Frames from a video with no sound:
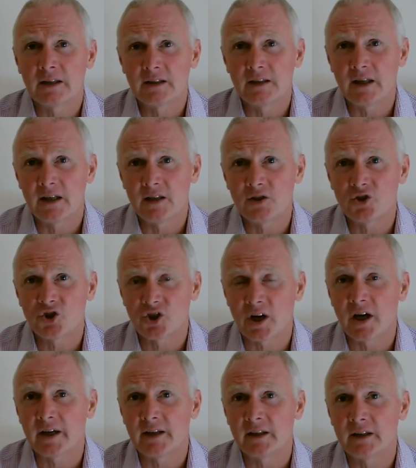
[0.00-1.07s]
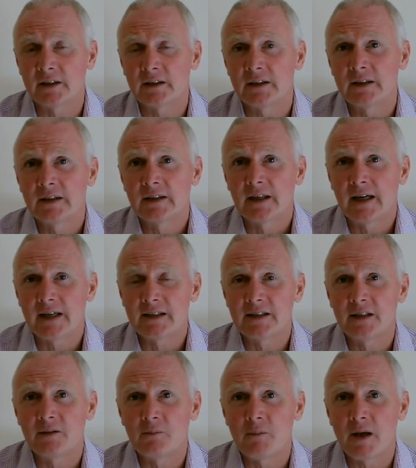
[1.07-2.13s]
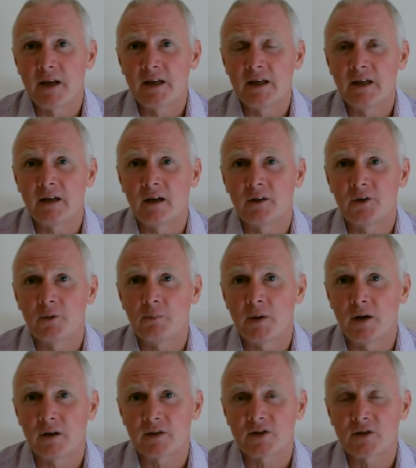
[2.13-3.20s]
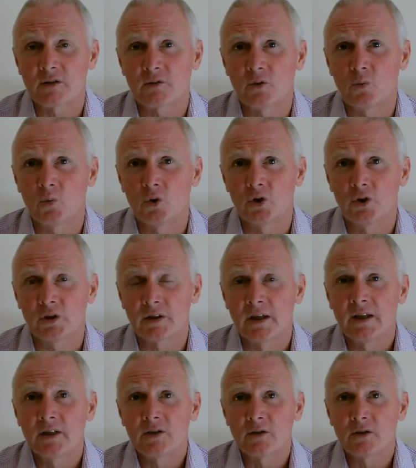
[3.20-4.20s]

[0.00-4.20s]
and in China and in many other parts of the world.